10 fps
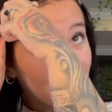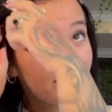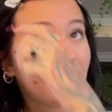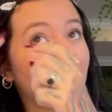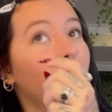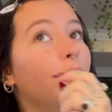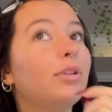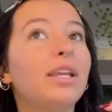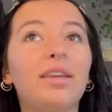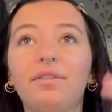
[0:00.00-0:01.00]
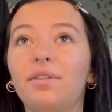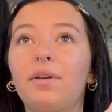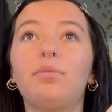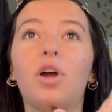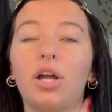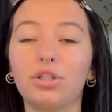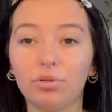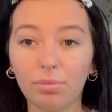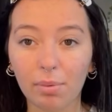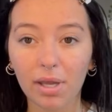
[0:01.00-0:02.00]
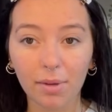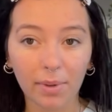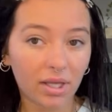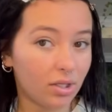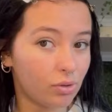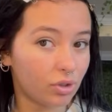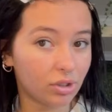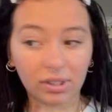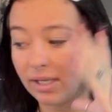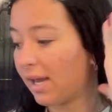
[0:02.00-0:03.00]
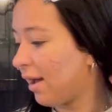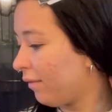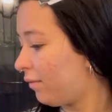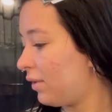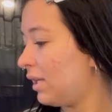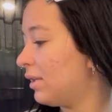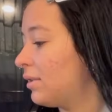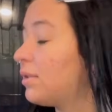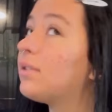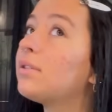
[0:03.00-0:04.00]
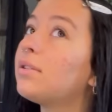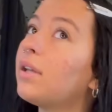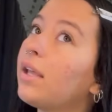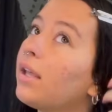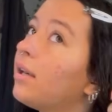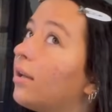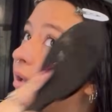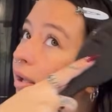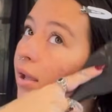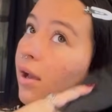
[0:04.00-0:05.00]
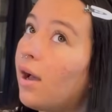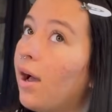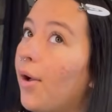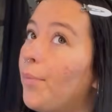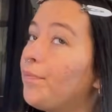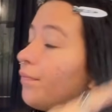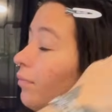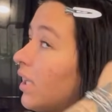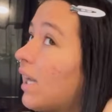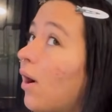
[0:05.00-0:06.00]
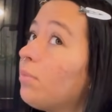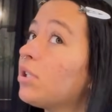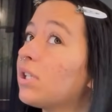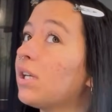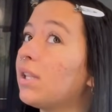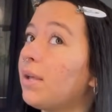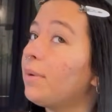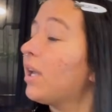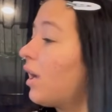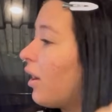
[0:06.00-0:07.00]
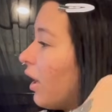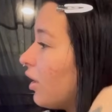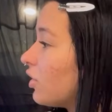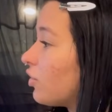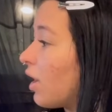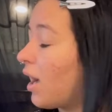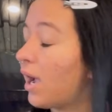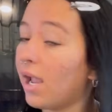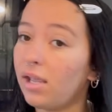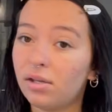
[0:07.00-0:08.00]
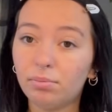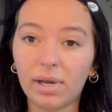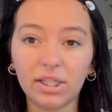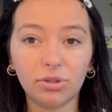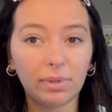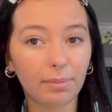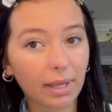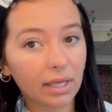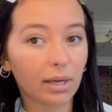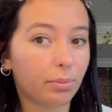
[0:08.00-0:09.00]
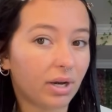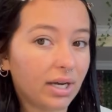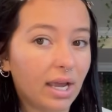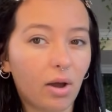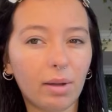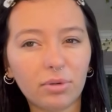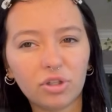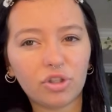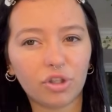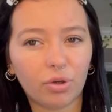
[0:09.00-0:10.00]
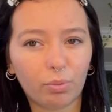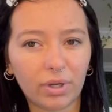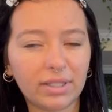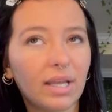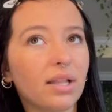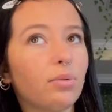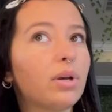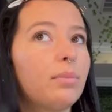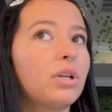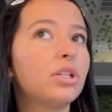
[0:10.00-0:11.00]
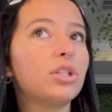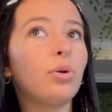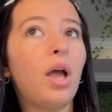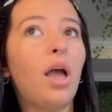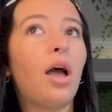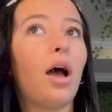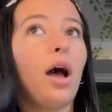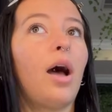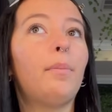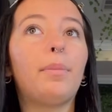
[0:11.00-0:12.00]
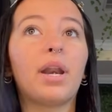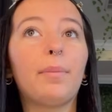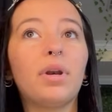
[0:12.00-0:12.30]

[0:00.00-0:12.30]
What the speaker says: something I do. Like, even if I'm not doing my makeup, I usually have these in. But now I'm just going to let my hair air dry. Might do my makeup right now. I'm not sure exactly what I'm going to do. But I'm